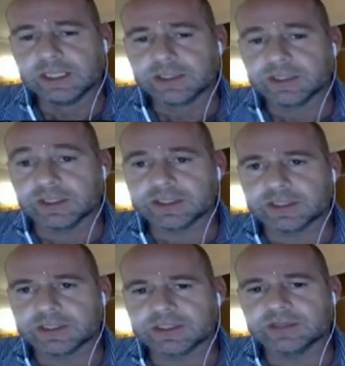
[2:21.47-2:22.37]
So yeah, it's,
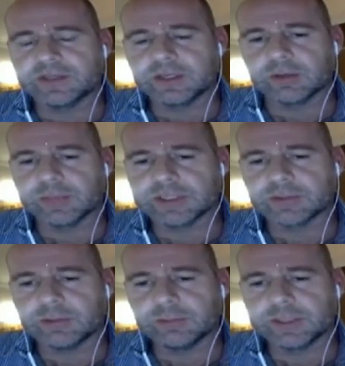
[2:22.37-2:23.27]
it's, it's a very complex
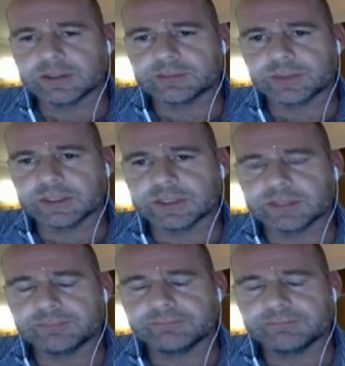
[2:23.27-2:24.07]
problem at this point in time.